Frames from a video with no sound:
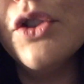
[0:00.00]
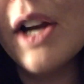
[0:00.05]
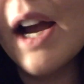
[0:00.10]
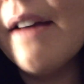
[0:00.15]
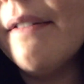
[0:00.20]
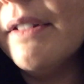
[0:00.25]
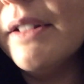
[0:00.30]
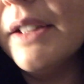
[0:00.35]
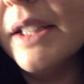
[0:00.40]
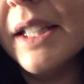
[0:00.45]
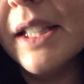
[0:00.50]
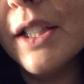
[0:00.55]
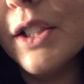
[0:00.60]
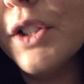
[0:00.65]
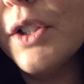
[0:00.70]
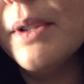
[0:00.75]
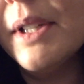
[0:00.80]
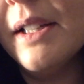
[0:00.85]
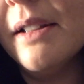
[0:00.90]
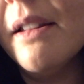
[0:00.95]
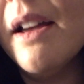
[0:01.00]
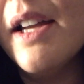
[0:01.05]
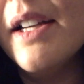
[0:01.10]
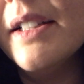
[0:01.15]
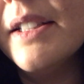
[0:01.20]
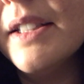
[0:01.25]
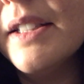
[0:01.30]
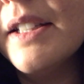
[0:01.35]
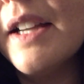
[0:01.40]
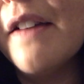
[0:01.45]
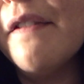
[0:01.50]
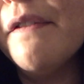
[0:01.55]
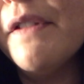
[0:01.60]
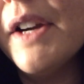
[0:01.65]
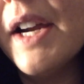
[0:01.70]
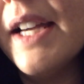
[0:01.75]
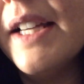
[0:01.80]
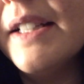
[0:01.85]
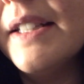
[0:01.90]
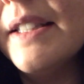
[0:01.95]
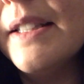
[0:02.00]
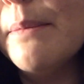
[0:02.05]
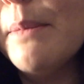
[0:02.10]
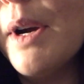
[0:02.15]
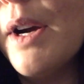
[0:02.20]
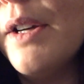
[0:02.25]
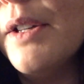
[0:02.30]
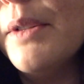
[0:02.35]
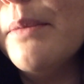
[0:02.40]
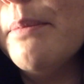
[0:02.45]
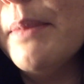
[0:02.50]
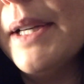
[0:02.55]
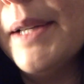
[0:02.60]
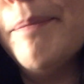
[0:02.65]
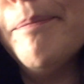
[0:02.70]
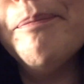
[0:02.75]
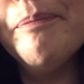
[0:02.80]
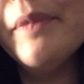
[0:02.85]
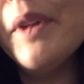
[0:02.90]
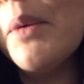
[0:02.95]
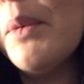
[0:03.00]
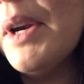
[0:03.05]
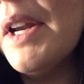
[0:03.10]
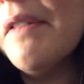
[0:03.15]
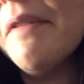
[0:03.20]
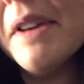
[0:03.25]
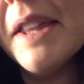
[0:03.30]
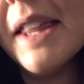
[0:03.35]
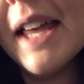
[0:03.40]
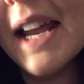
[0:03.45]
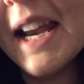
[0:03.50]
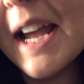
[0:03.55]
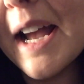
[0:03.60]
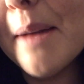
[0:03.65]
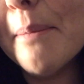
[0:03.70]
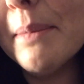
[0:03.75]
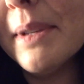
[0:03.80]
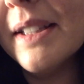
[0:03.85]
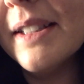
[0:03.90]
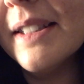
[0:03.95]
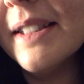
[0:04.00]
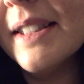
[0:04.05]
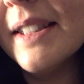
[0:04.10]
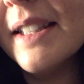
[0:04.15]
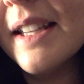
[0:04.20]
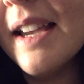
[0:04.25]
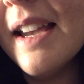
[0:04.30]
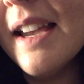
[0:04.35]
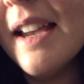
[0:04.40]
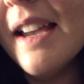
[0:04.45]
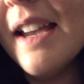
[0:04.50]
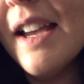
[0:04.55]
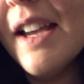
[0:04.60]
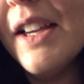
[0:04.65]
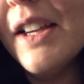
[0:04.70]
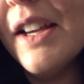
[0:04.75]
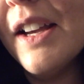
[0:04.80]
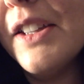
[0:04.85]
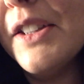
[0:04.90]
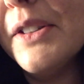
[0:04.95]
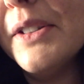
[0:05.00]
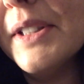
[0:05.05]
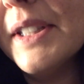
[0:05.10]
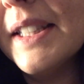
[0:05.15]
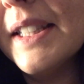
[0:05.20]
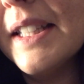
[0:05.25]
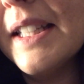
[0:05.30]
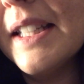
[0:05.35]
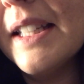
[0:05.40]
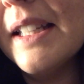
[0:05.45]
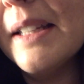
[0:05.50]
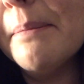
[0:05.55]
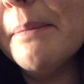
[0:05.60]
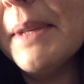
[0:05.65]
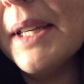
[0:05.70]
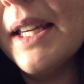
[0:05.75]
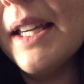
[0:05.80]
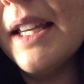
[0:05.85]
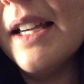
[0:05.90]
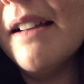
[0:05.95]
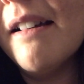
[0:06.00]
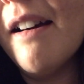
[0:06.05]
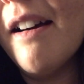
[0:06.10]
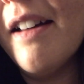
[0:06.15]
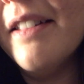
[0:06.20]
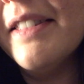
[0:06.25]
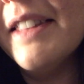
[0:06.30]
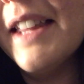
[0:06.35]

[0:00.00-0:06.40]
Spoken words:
traveling and doing a lot of stuff for ASMR, but whenever that happens, you'll see me on